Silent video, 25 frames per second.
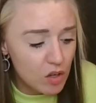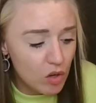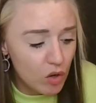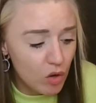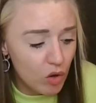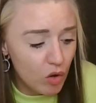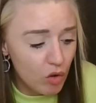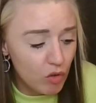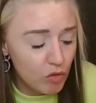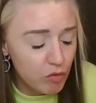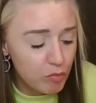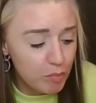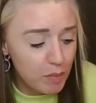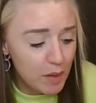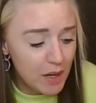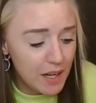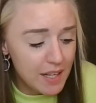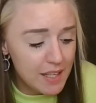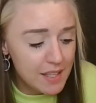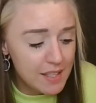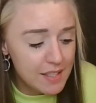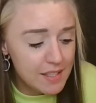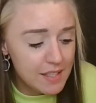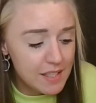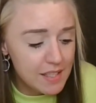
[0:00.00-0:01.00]
of
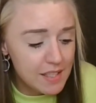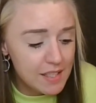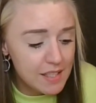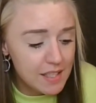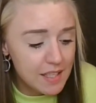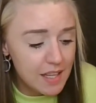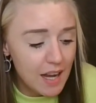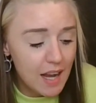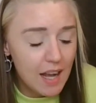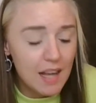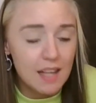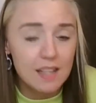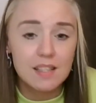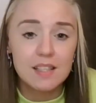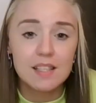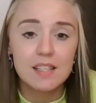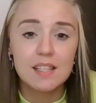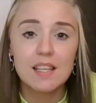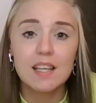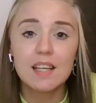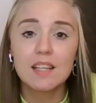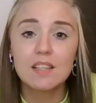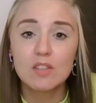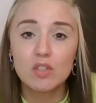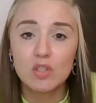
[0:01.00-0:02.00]
pisces cancer
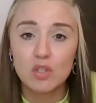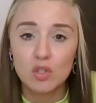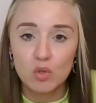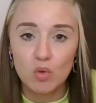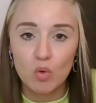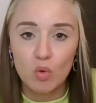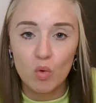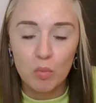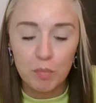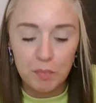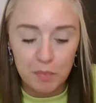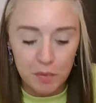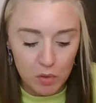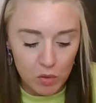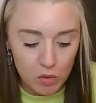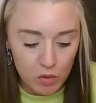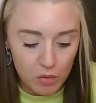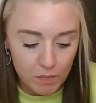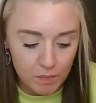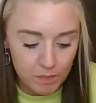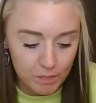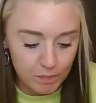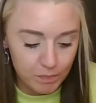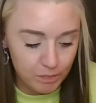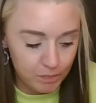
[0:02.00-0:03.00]
and scorpio